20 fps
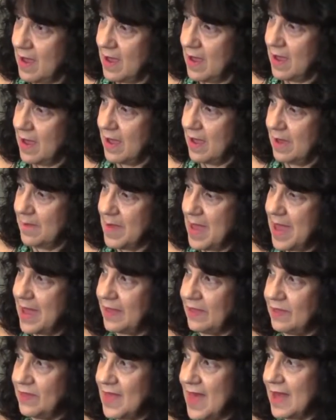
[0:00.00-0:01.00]

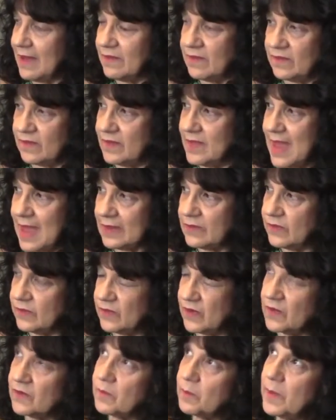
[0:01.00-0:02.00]
And that's
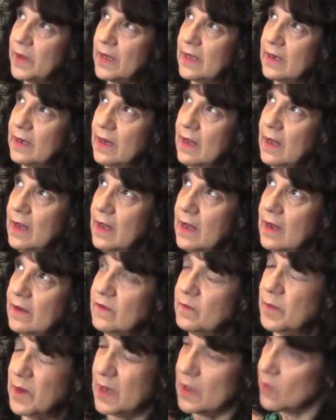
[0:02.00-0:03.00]
just been
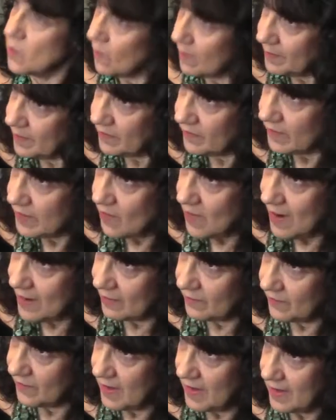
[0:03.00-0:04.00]
It's been enormously
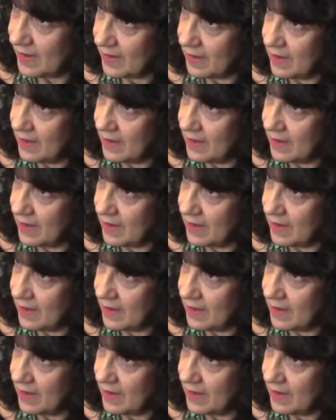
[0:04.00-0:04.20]
gratifying.